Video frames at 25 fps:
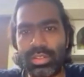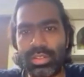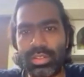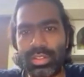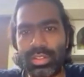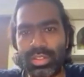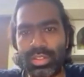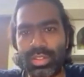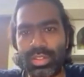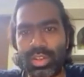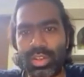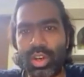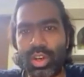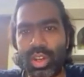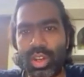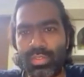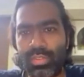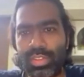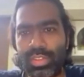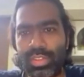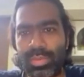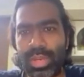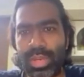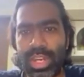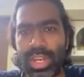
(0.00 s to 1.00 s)
So all of
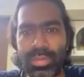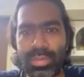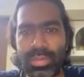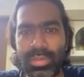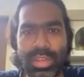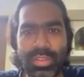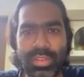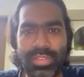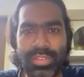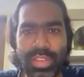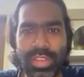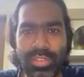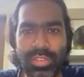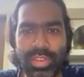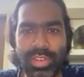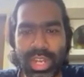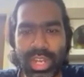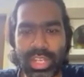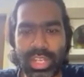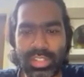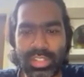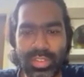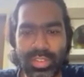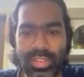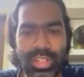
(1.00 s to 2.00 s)
them, anemia, fever,
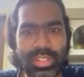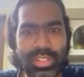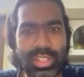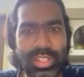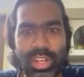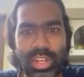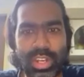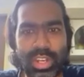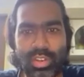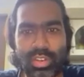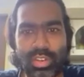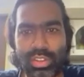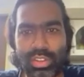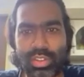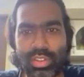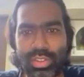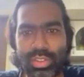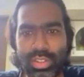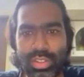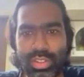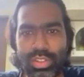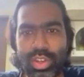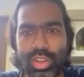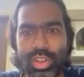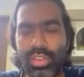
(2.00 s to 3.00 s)
as well as
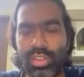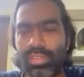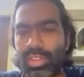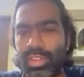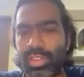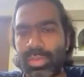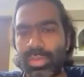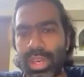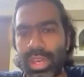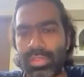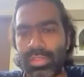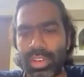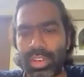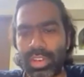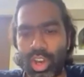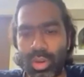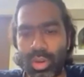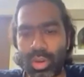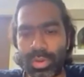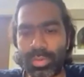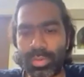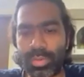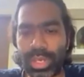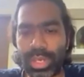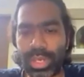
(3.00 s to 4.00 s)
thyrotoxicosis, all of them have a
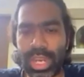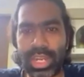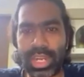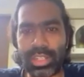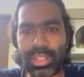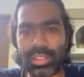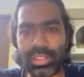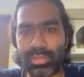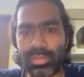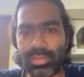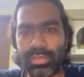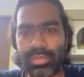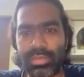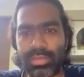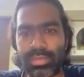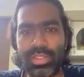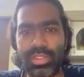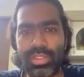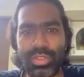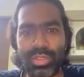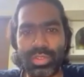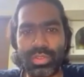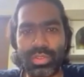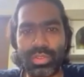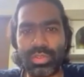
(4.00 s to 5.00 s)
common mechanism.
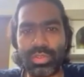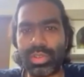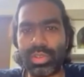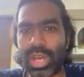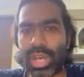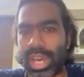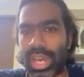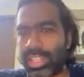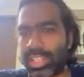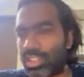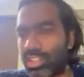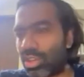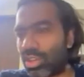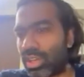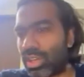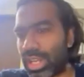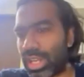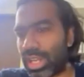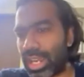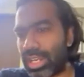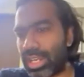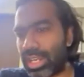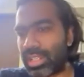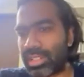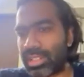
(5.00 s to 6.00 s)
So high salt
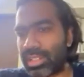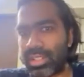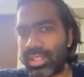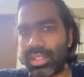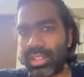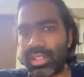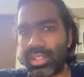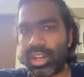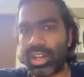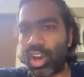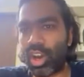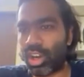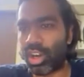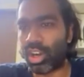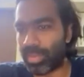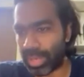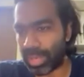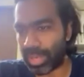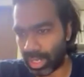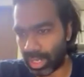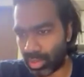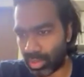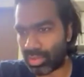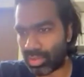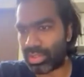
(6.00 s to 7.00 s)
diet is the odd
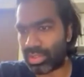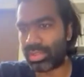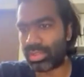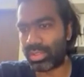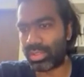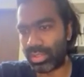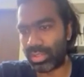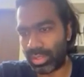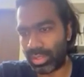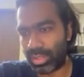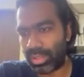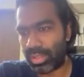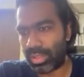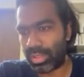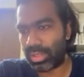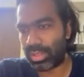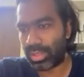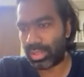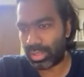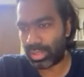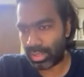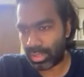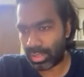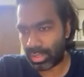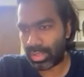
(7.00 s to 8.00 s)
man out.
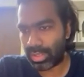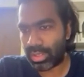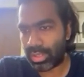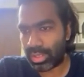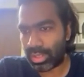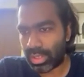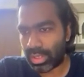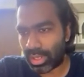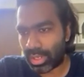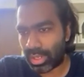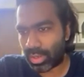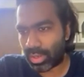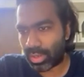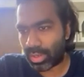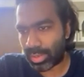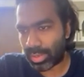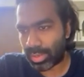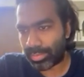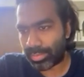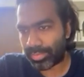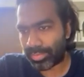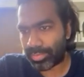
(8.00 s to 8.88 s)
Okay.